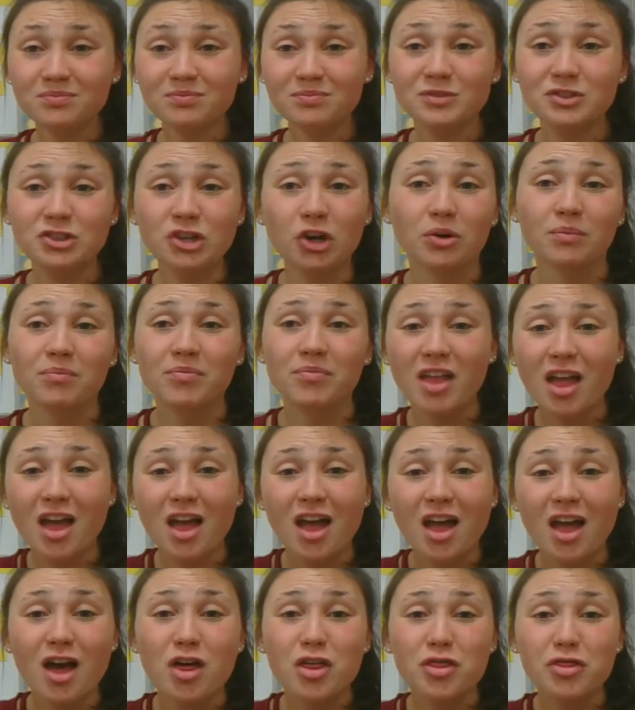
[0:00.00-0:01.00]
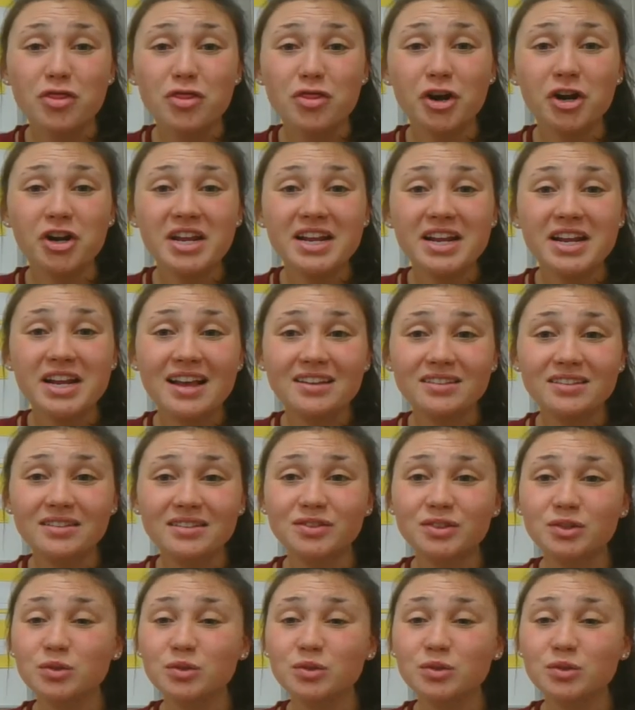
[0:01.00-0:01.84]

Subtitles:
So, 30 days of